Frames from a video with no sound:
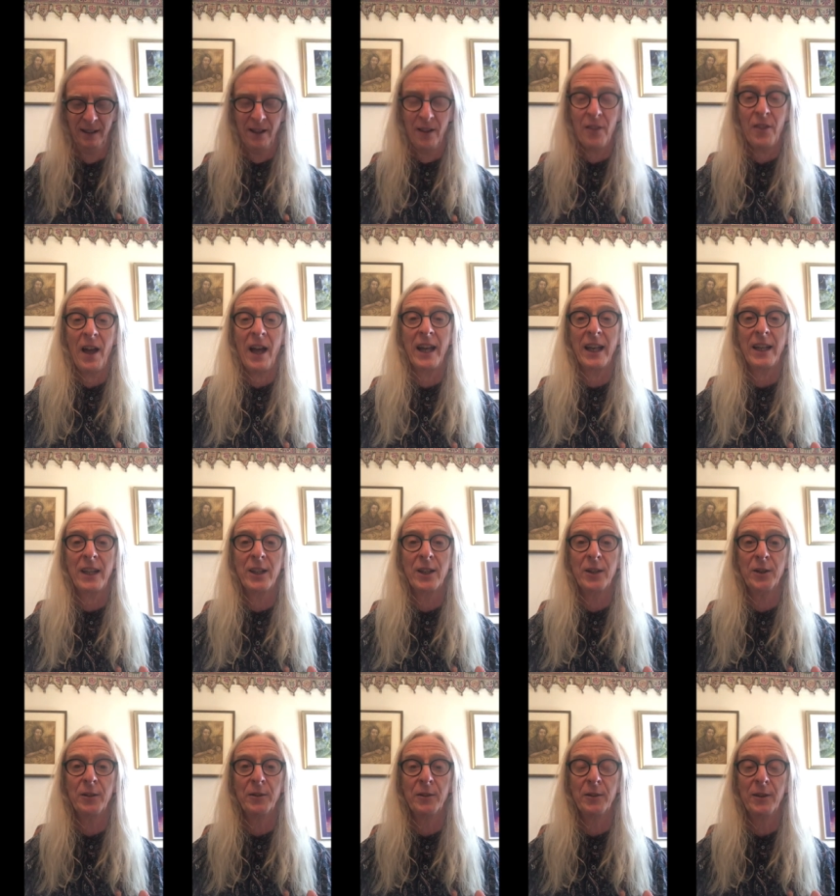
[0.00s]
thank
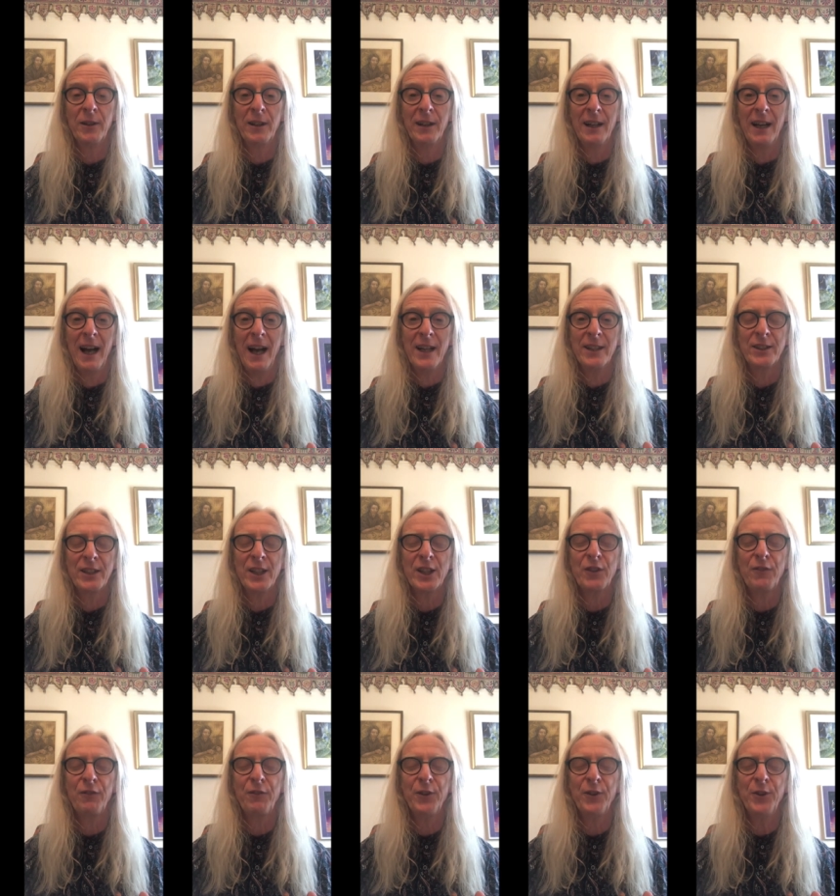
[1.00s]
you as
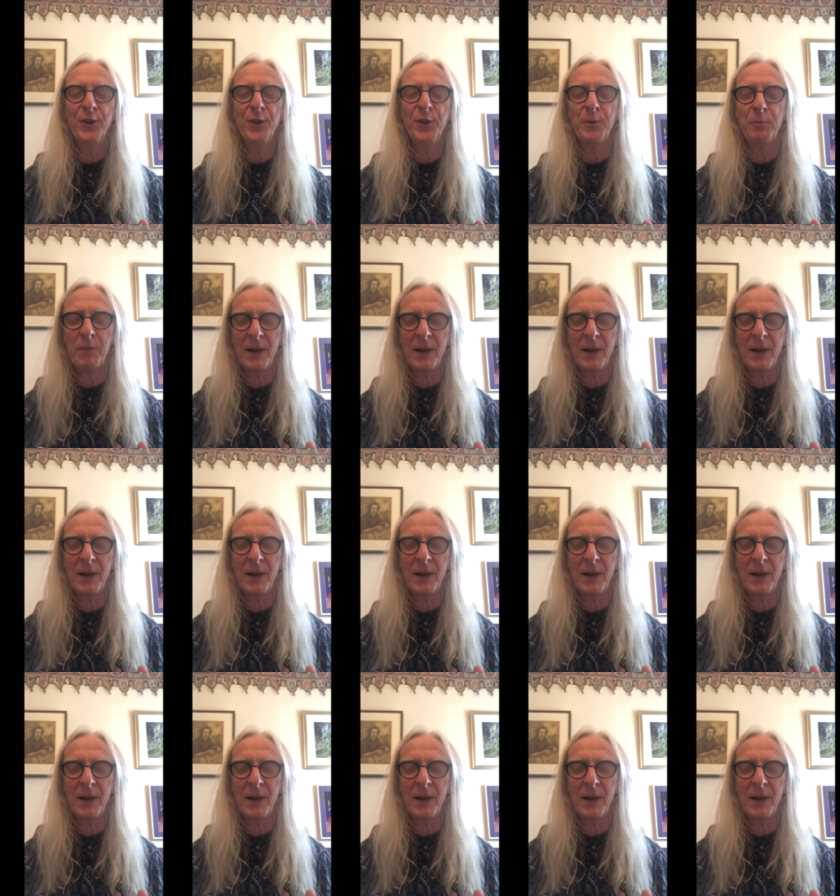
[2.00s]
this food